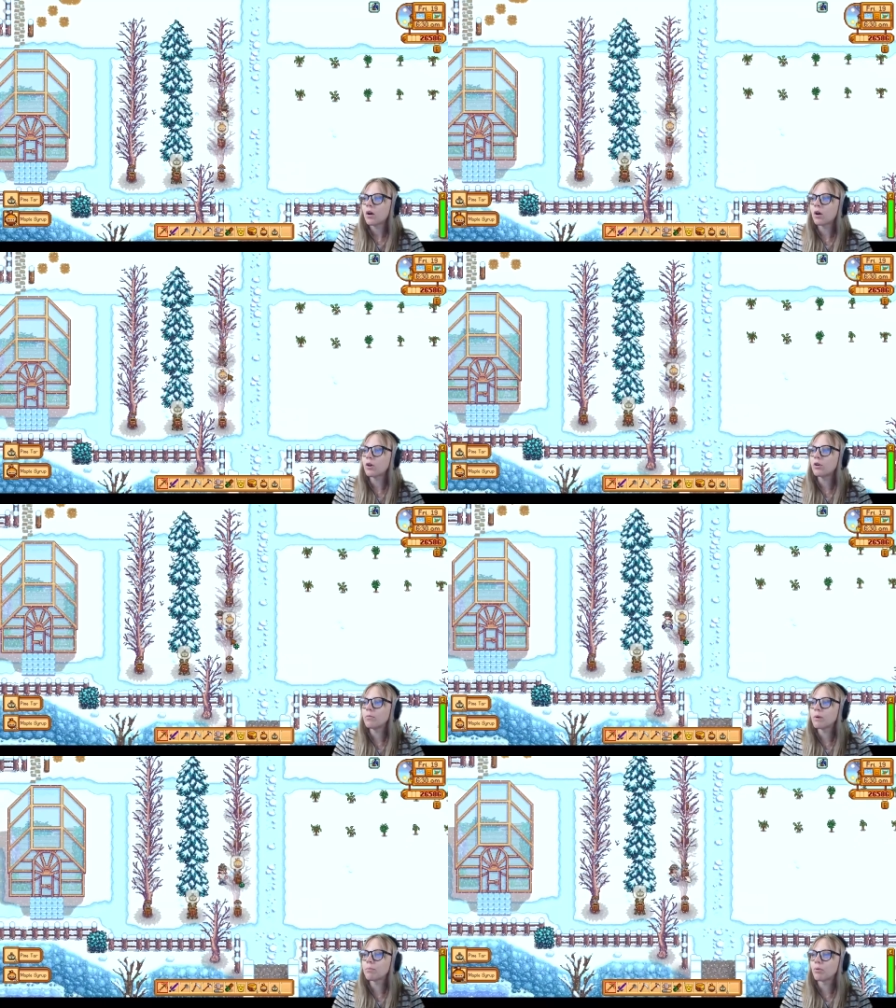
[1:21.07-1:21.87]

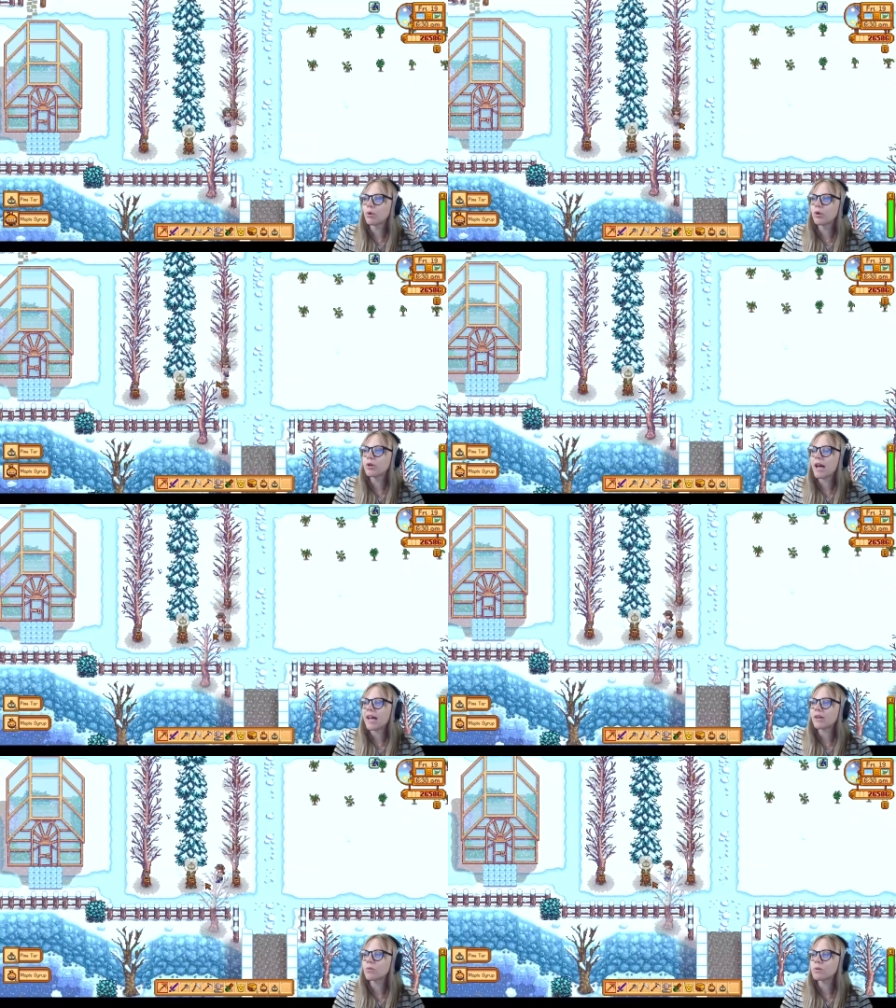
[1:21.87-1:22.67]
home brewed
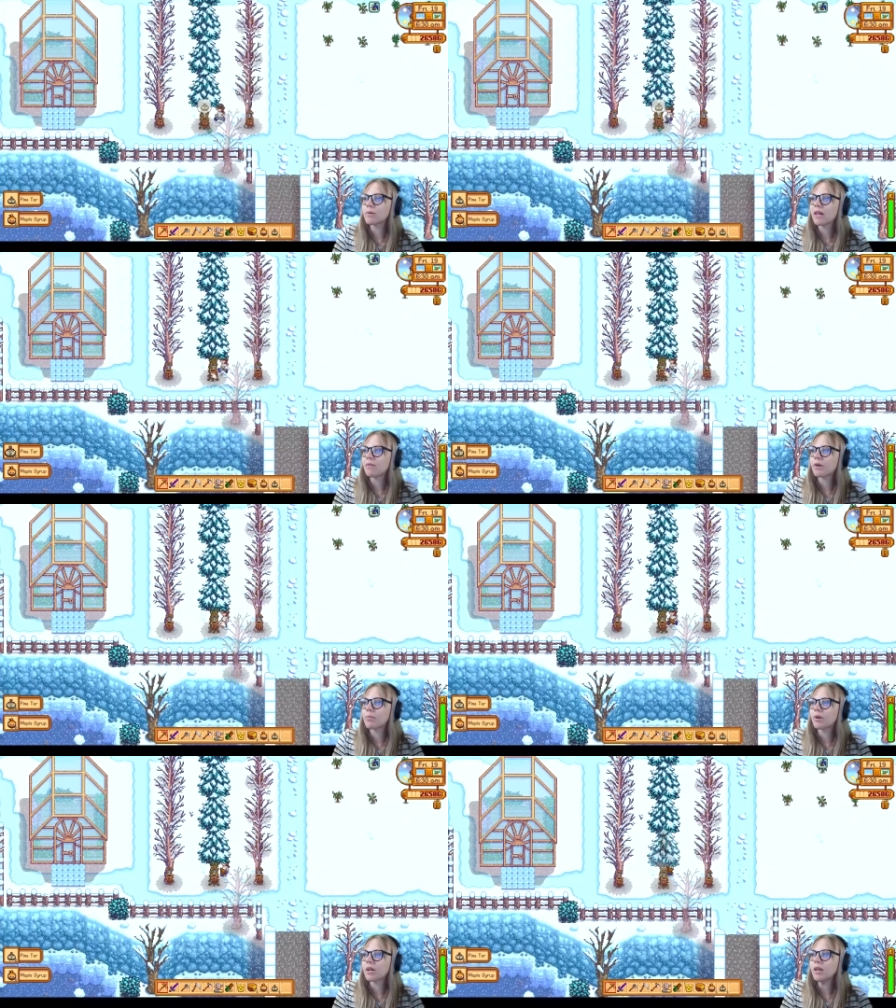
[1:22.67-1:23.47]
ales with
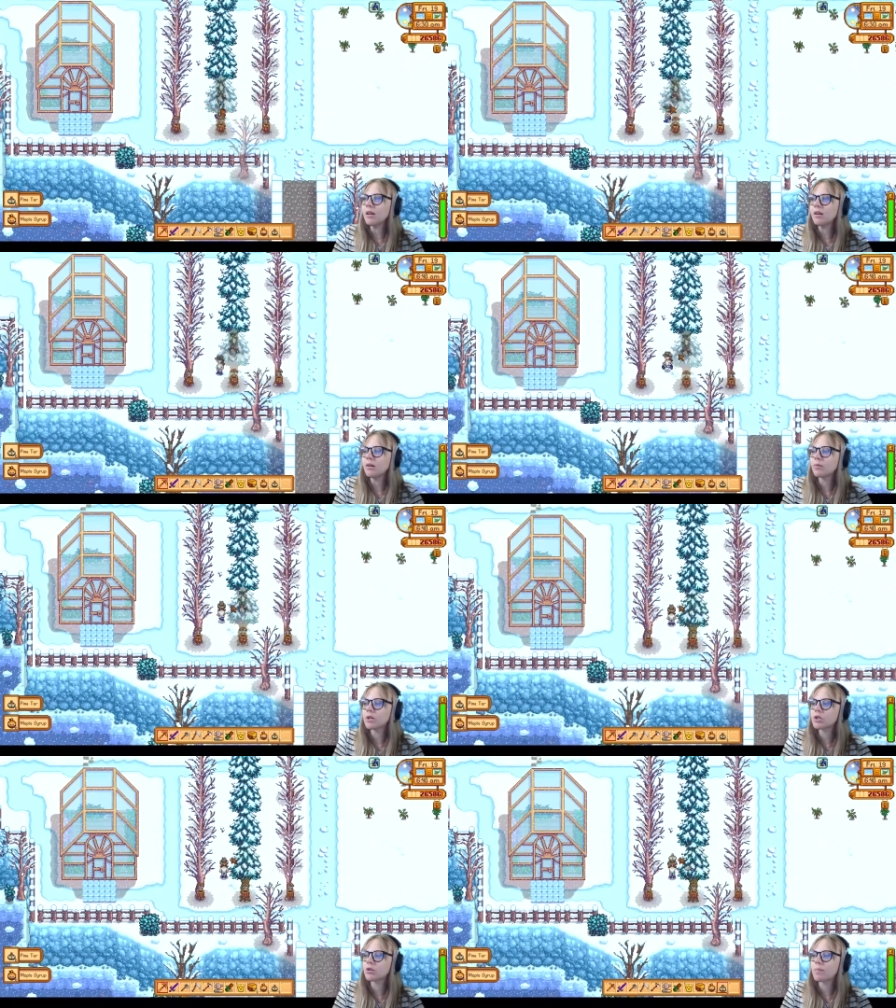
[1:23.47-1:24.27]
everybody,
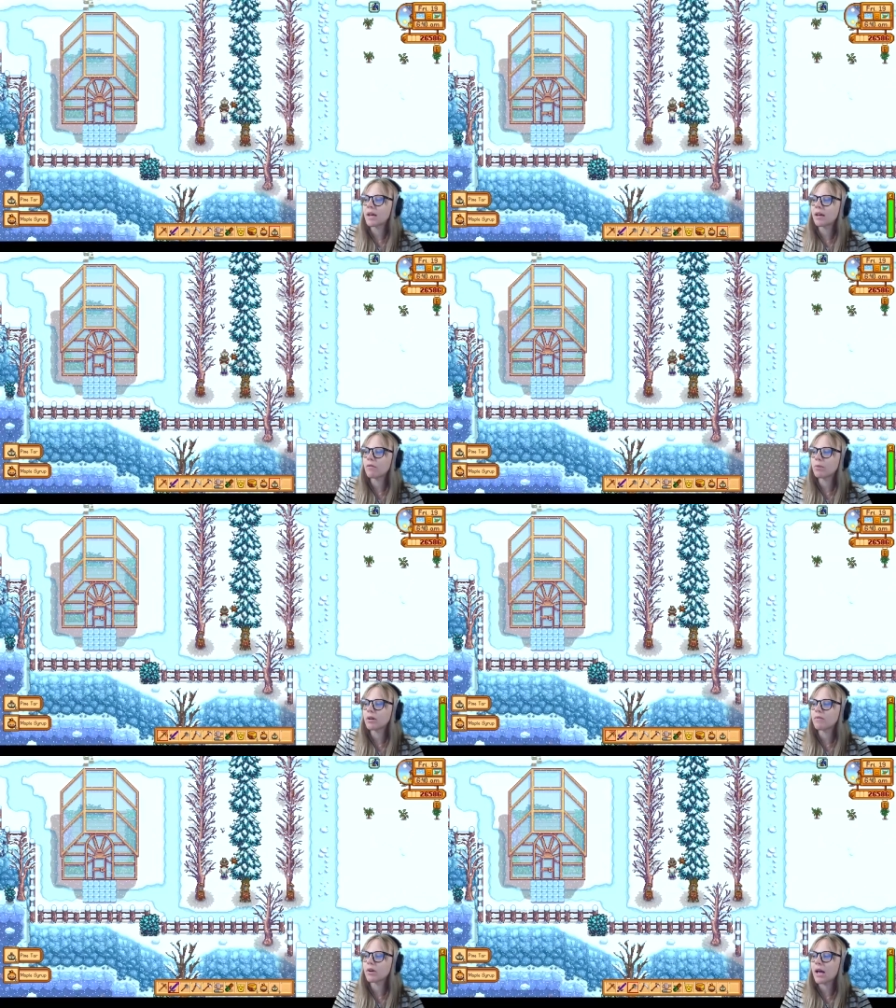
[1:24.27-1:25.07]
which should make
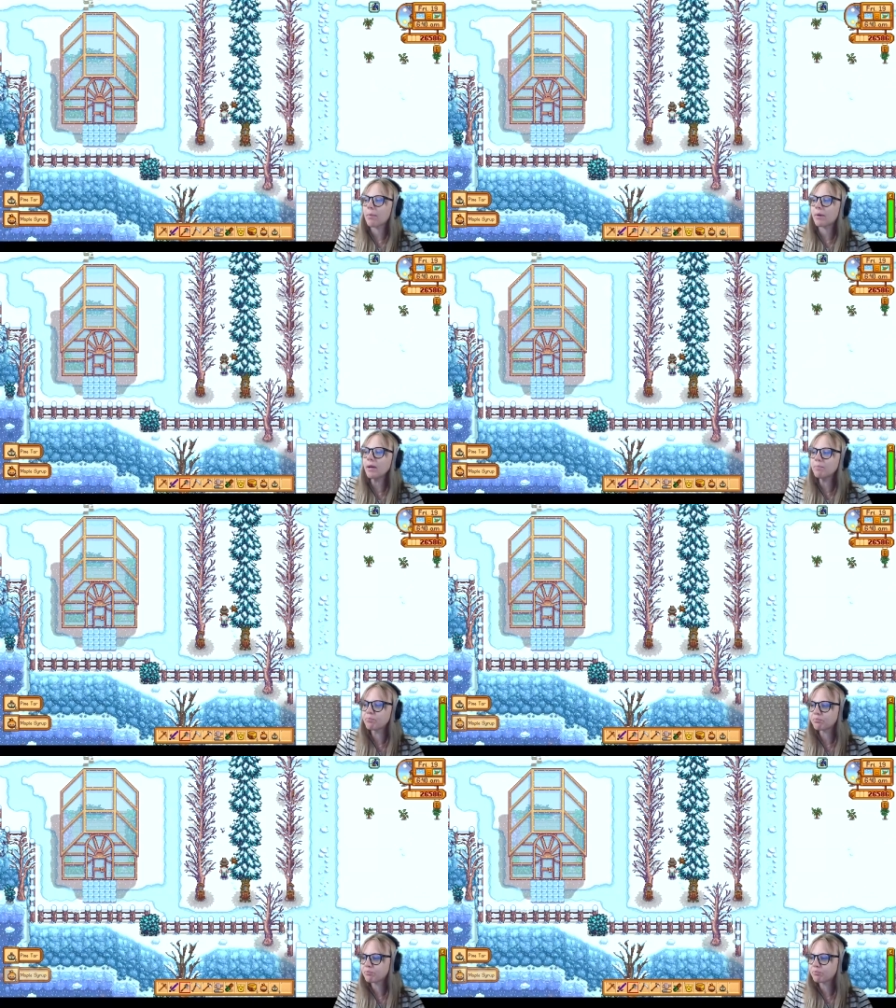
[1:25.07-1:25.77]
everybody very happy.